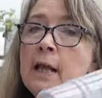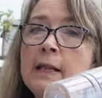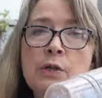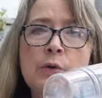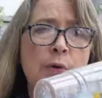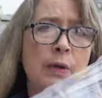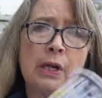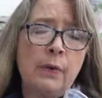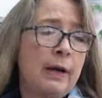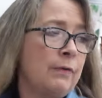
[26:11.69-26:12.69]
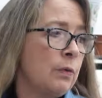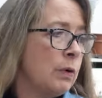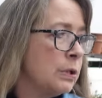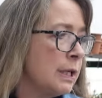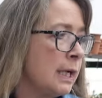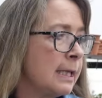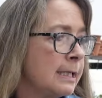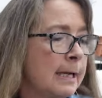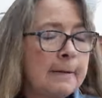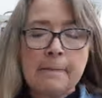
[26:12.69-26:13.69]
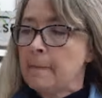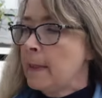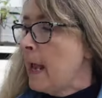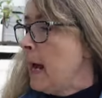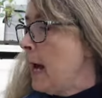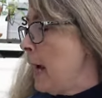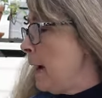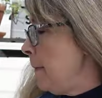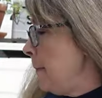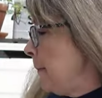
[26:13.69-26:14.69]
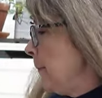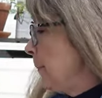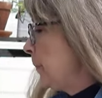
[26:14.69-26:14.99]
These work really great for rose cuttings. Um,